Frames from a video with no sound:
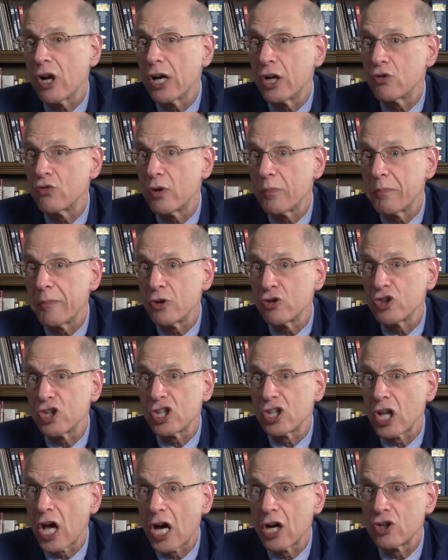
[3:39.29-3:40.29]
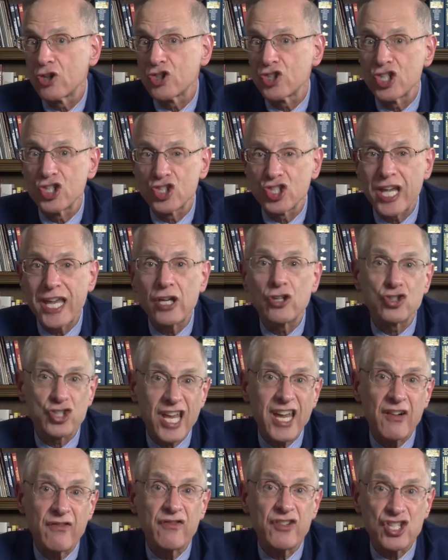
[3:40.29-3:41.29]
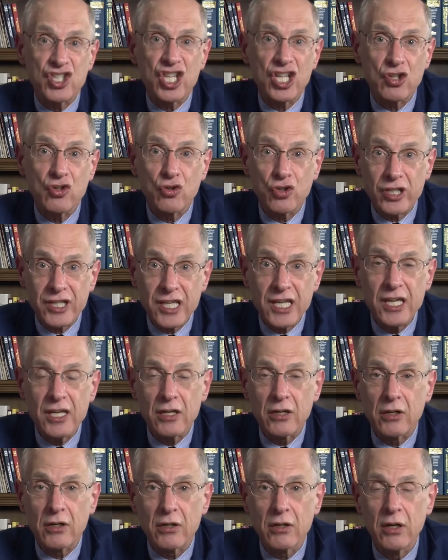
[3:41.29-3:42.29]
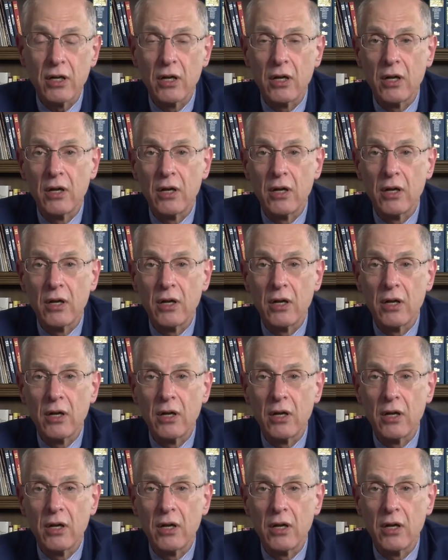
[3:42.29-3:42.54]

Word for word: hundred million dollars in sales every single year